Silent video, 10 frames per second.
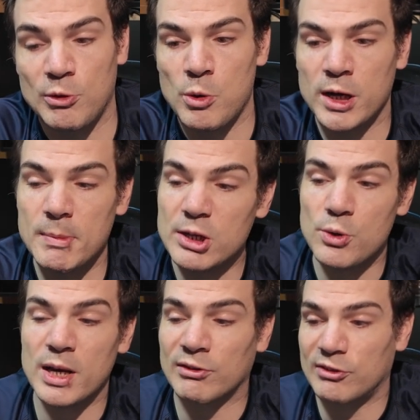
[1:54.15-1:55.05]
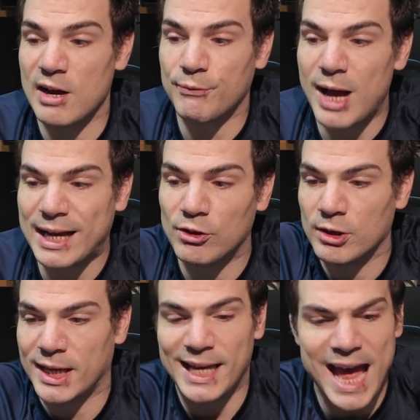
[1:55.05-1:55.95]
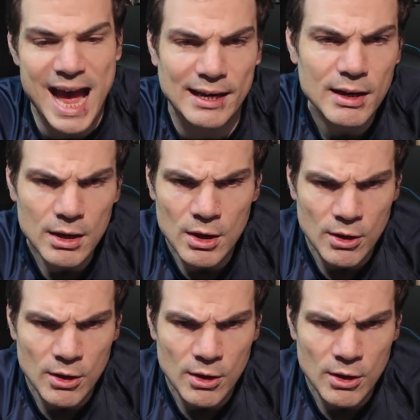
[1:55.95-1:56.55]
So we're going to be doing stuff like looking at,